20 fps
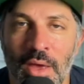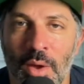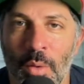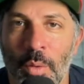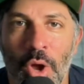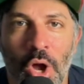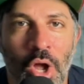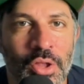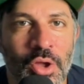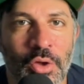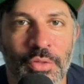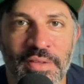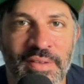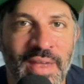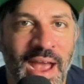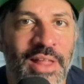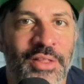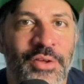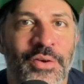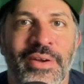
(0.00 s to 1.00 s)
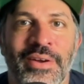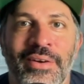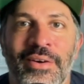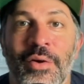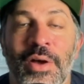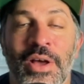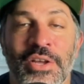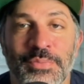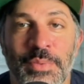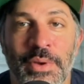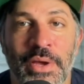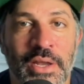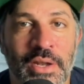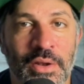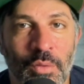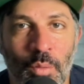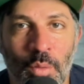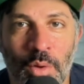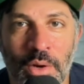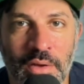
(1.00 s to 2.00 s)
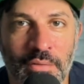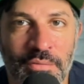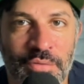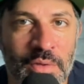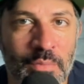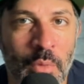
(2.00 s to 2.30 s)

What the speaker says: We all know that Tyler Herro has been one of the